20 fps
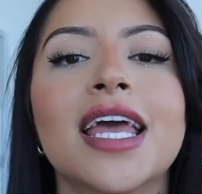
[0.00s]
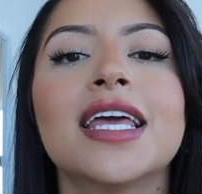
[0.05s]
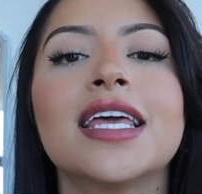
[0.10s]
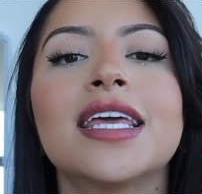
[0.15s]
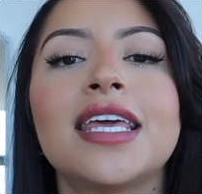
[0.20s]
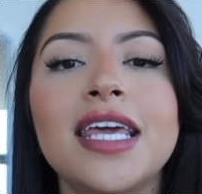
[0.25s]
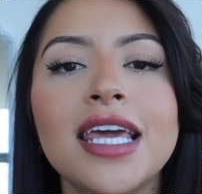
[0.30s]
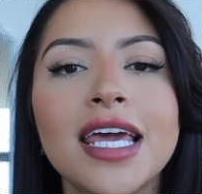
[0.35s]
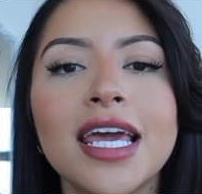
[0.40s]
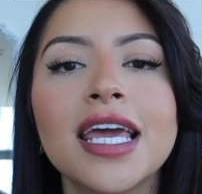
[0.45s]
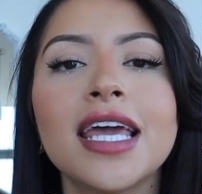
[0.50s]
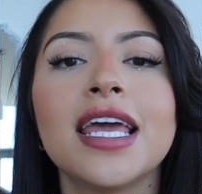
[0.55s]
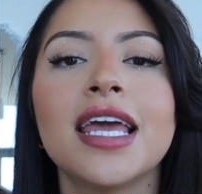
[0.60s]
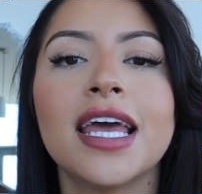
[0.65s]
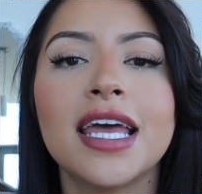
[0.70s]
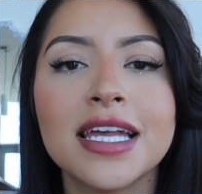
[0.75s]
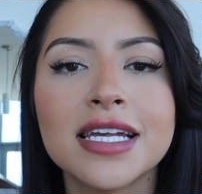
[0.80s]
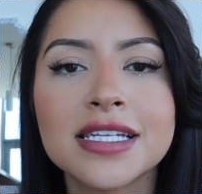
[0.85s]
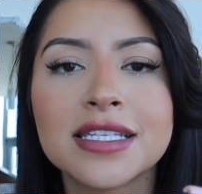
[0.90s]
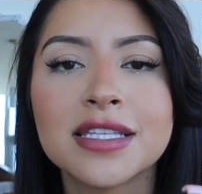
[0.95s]

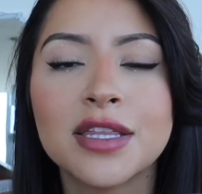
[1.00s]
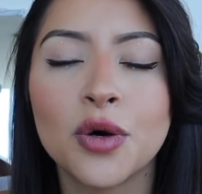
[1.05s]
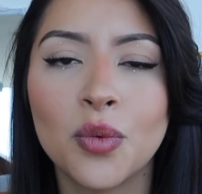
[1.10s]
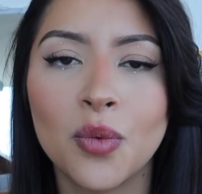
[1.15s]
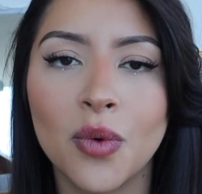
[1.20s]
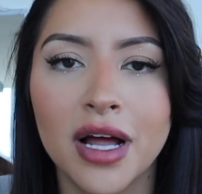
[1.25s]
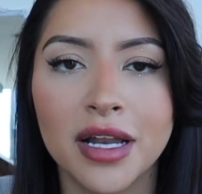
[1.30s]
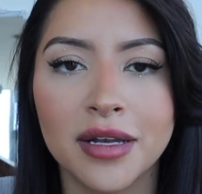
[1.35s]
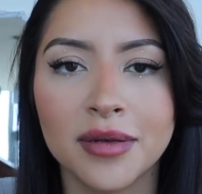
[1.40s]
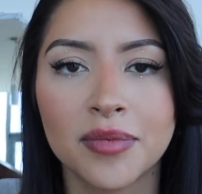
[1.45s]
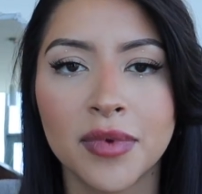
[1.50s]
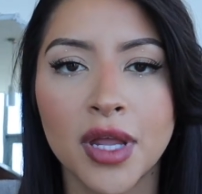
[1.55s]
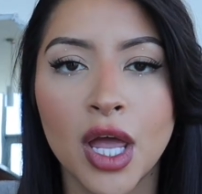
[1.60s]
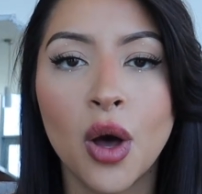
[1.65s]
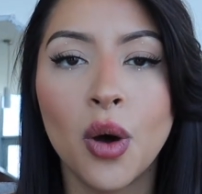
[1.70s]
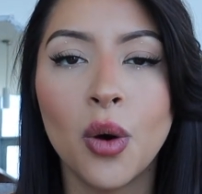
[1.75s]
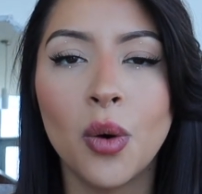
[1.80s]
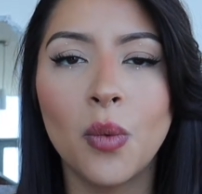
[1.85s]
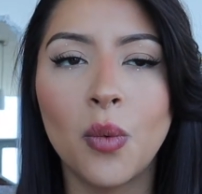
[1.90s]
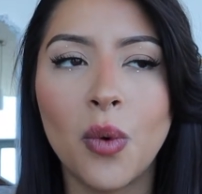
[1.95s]
He is the one.
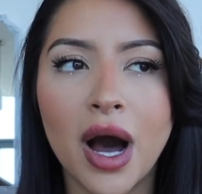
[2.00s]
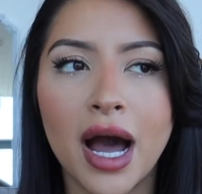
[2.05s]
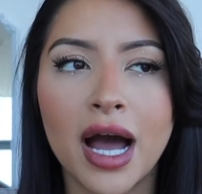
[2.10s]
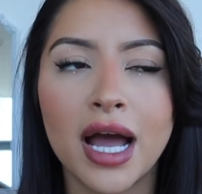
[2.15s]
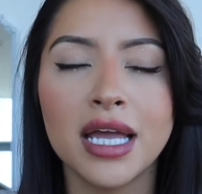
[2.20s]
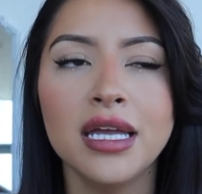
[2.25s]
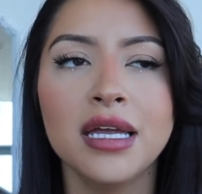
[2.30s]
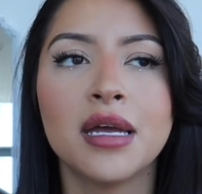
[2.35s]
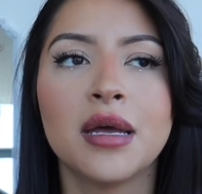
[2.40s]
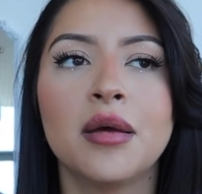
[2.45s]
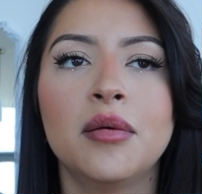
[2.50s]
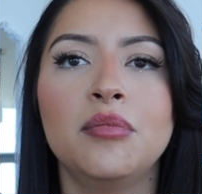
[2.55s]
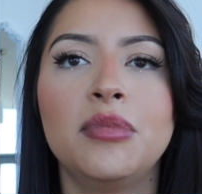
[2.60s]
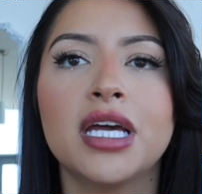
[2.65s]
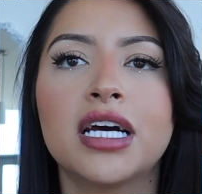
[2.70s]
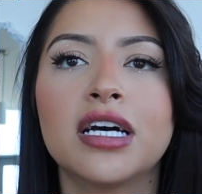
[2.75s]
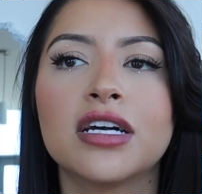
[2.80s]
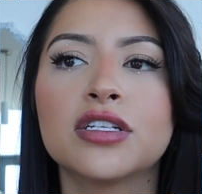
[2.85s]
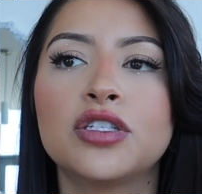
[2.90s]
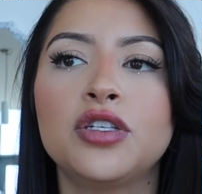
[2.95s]
Why?
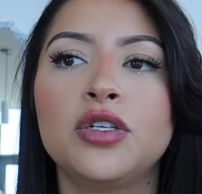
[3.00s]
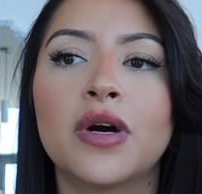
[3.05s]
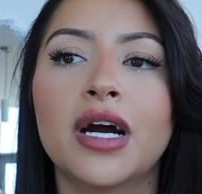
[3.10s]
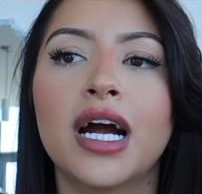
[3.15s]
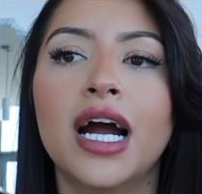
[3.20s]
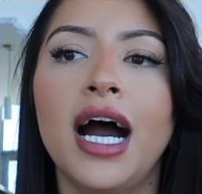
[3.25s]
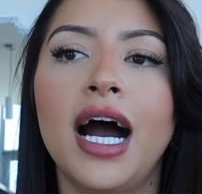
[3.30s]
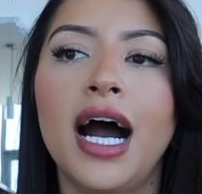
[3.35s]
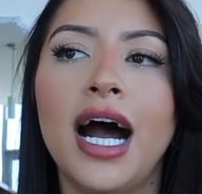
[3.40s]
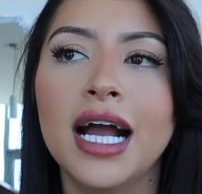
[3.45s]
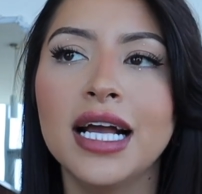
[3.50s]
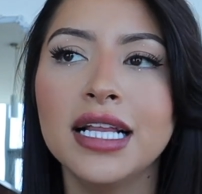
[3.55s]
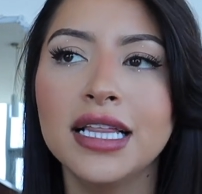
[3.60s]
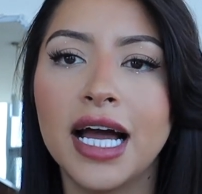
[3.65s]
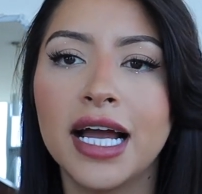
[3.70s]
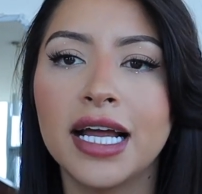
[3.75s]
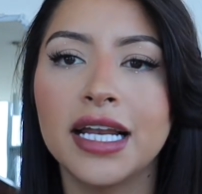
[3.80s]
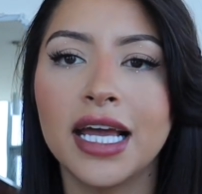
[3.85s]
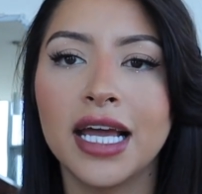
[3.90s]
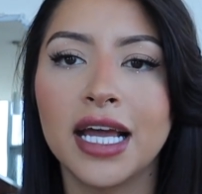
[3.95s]
Because you are
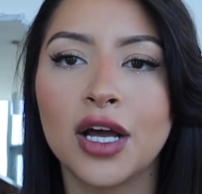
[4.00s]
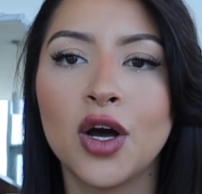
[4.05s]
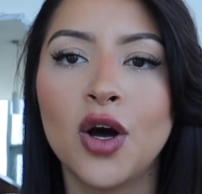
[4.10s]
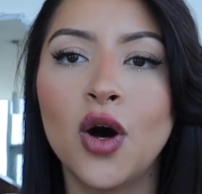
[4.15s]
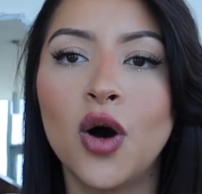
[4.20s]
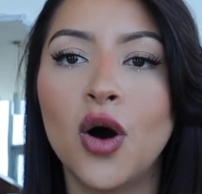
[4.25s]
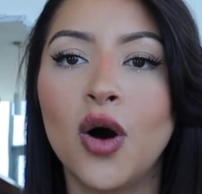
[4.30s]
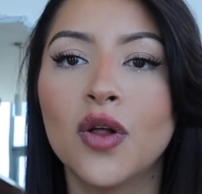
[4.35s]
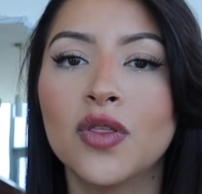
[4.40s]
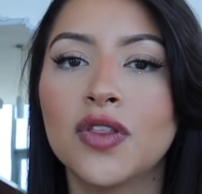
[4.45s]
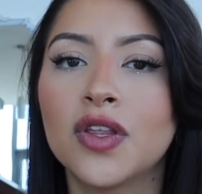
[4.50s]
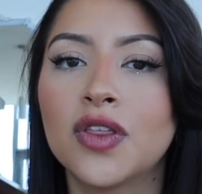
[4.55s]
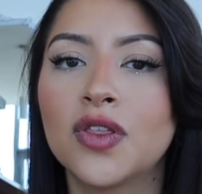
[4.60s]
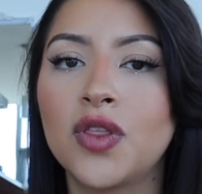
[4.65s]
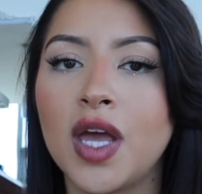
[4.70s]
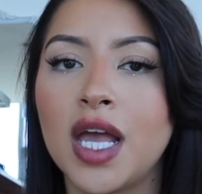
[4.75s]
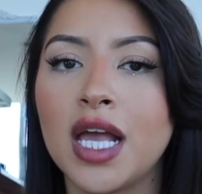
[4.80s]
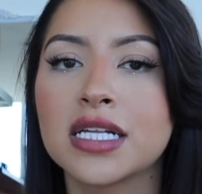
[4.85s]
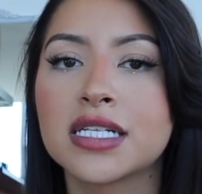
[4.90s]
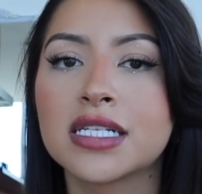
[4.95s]
highlighting on the
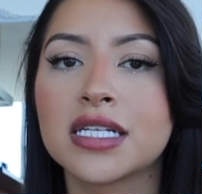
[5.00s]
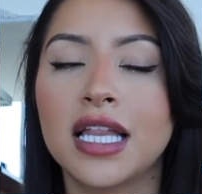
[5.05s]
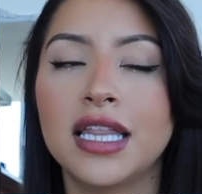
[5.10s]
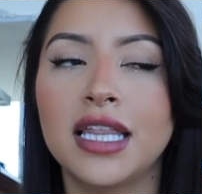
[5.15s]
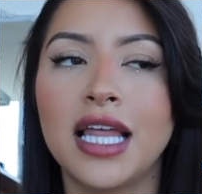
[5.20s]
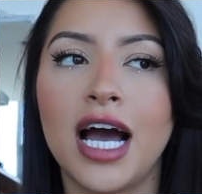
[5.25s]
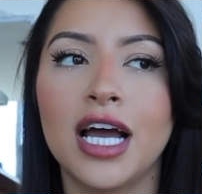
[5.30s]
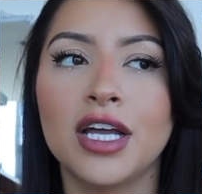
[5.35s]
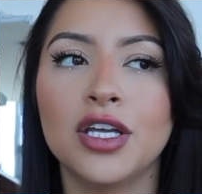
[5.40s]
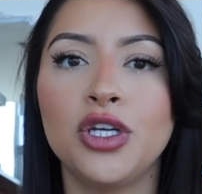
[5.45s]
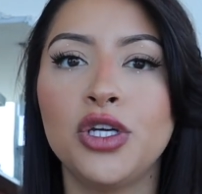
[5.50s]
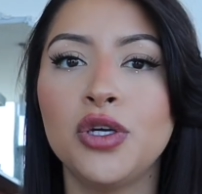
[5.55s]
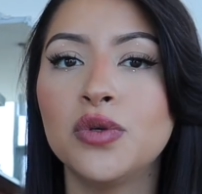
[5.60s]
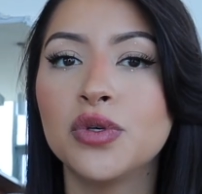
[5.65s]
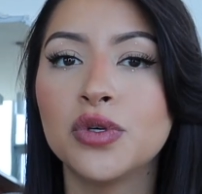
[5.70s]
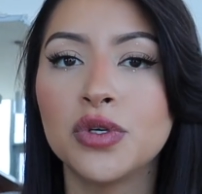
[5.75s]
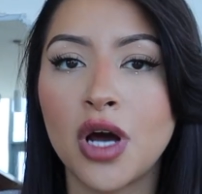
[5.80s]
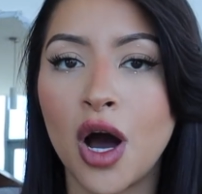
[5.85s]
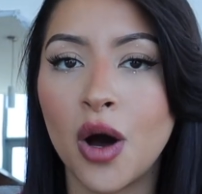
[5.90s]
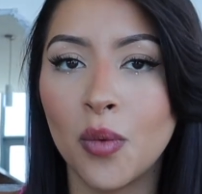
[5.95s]
things that you
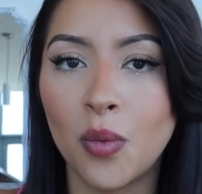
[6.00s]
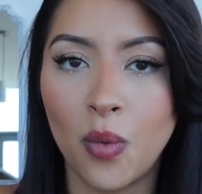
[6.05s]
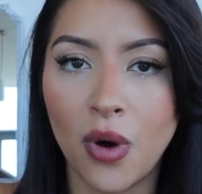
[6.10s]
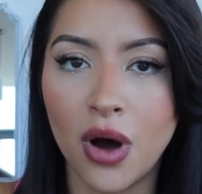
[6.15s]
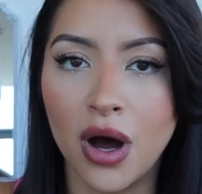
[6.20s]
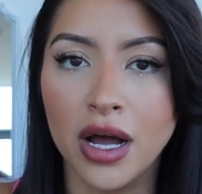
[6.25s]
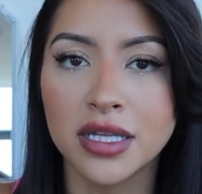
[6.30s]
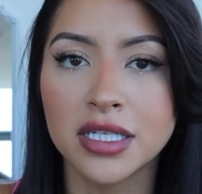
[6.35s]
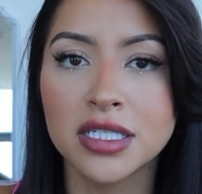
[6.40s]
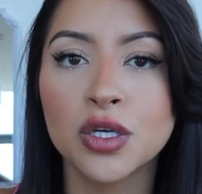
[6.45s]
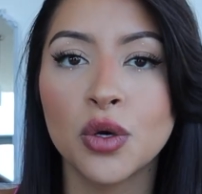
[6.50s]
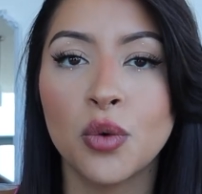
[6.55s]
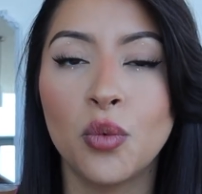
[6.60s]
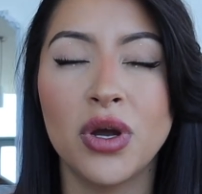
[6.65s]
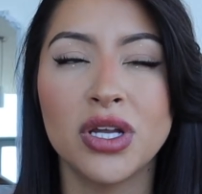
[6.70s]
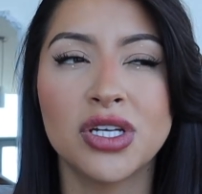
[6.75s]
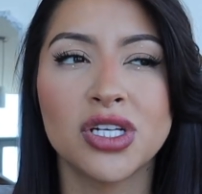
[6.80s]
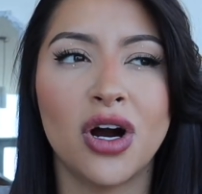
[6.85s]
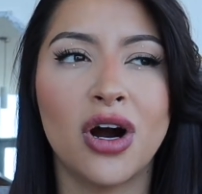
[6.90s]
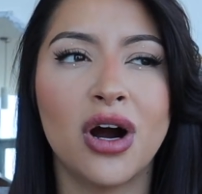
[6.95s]
do not want,
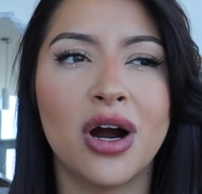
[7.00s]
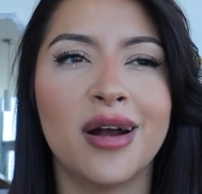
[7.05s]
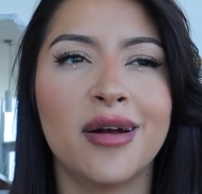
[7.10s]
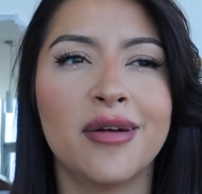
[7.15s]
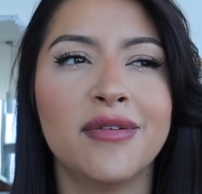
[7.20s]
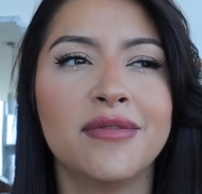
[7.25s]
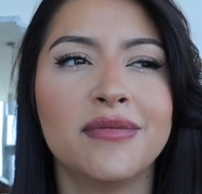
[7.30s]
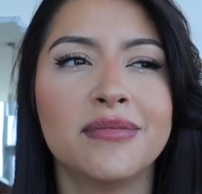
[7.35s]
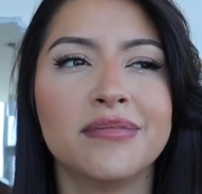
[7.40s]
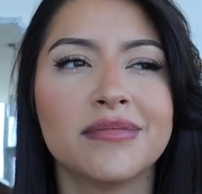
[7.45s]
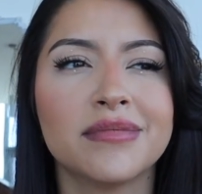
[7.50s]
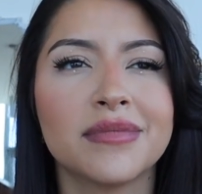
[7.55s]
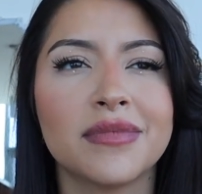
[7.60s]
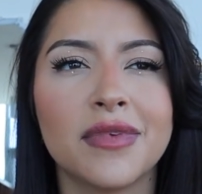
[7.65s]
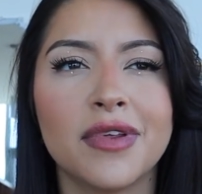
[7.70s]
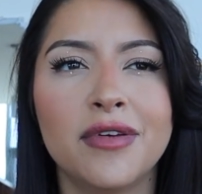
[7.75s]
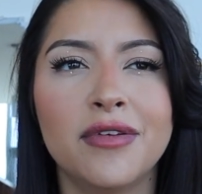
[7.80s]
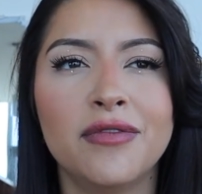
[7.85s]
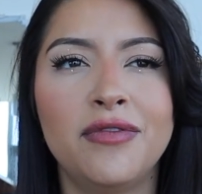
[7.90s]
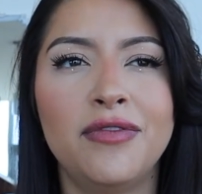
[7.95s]
which are
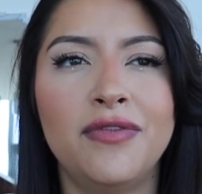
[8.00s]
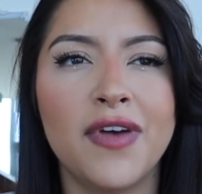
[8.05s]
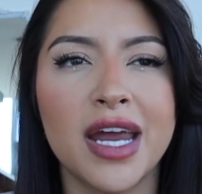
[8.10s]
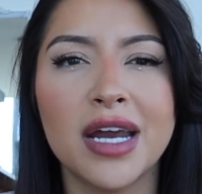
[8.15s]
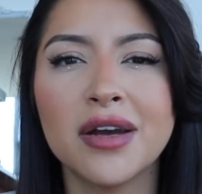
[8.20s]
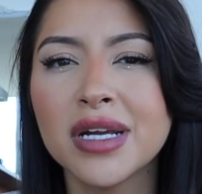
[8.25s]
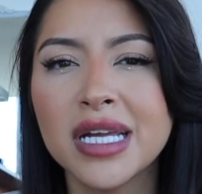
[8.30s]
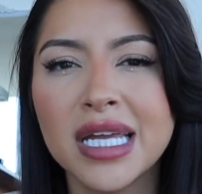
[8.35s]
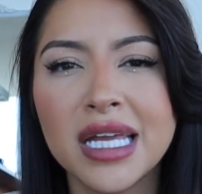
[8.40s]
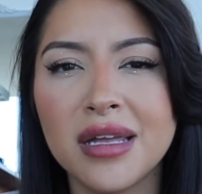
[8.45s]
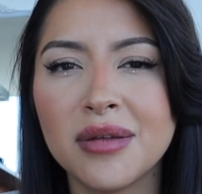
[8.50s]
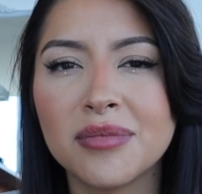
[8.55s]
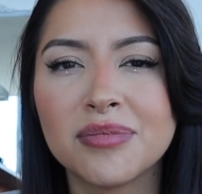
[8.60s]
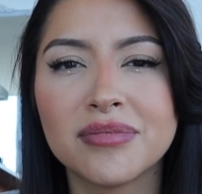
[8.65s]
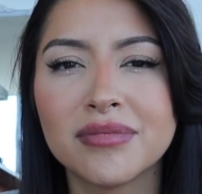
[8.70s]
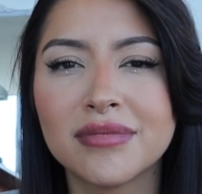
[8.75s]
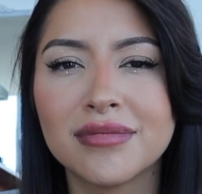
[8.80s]
very